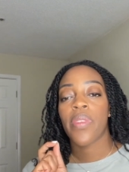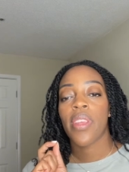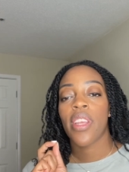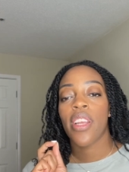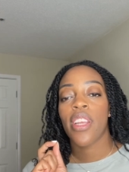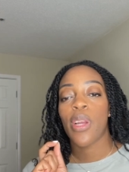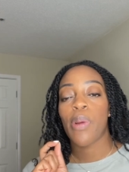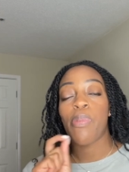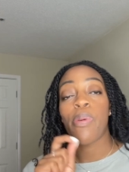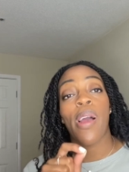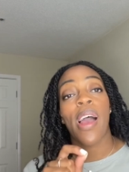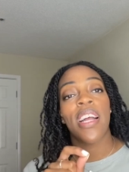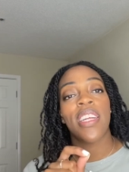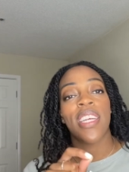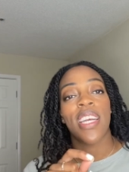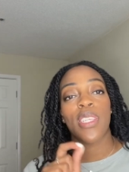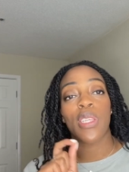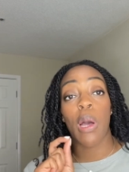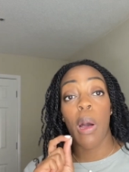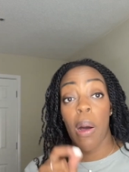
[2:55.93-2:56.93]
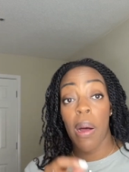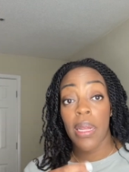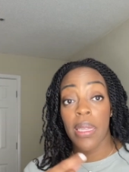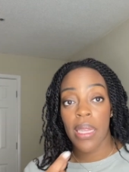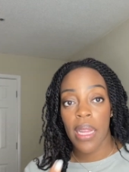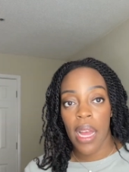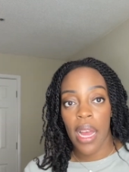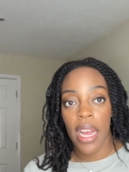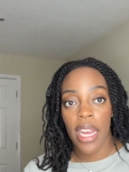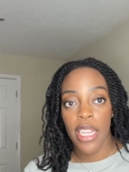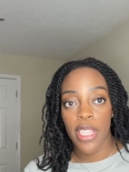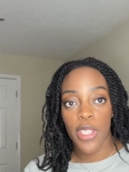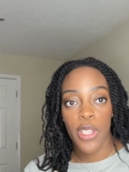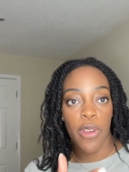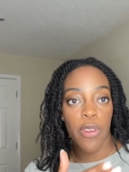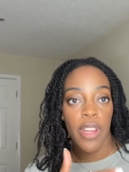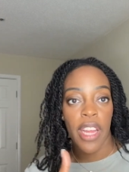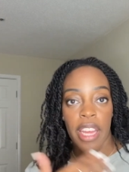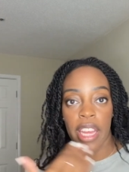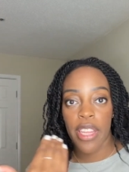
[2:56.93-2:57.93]
your project online. So
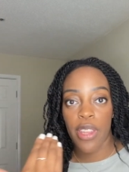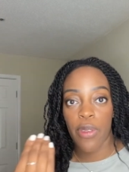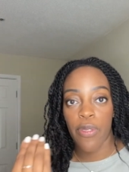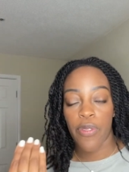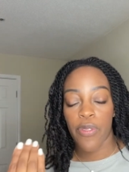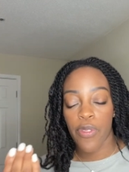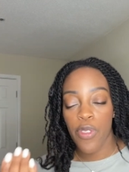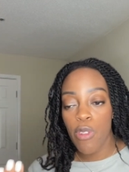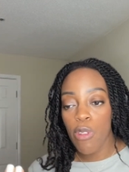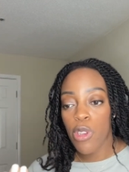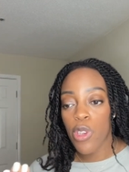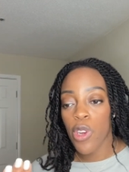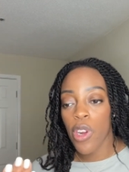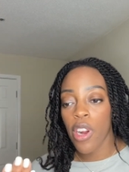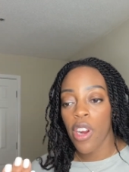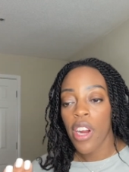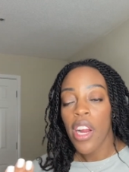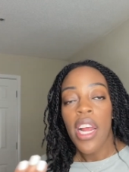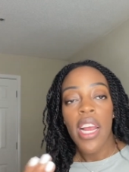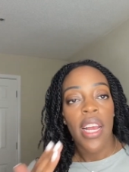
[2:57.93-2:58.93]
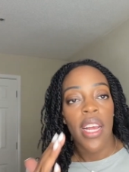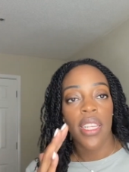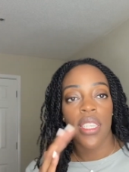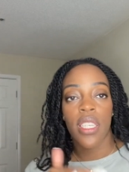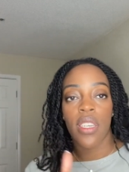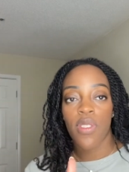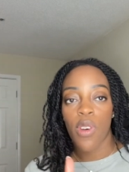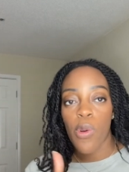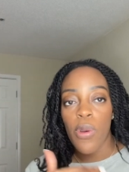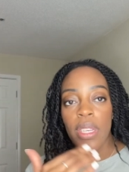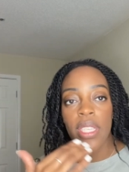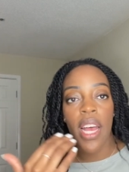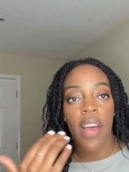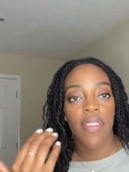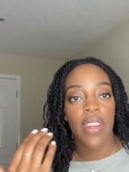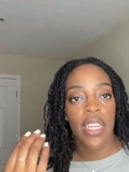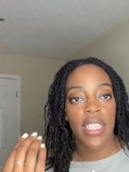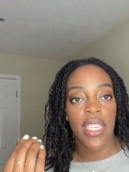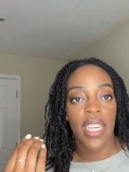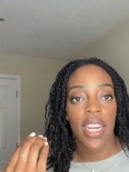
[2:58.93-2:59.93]
like in the future, instead of always
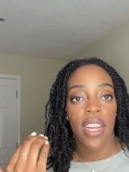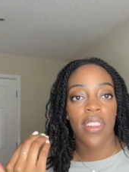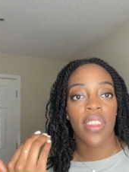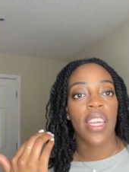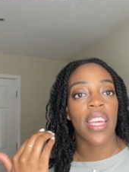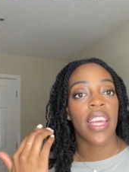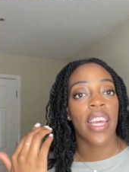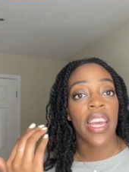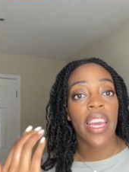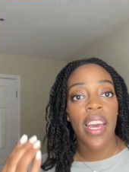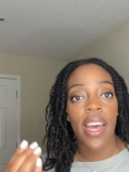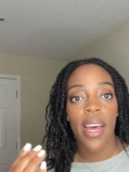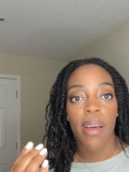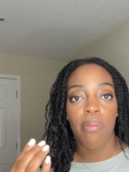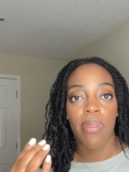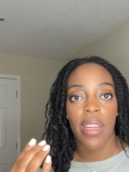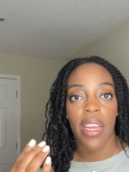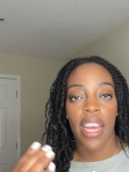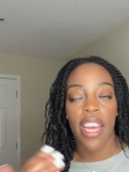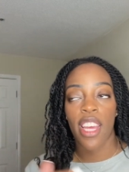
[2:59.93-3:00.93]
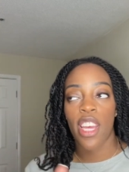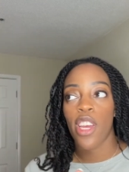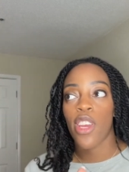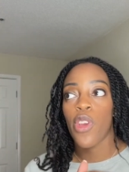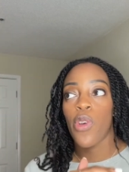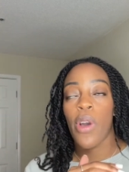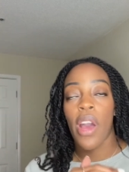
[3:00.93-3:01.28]
having to send out the GitHub link, you'll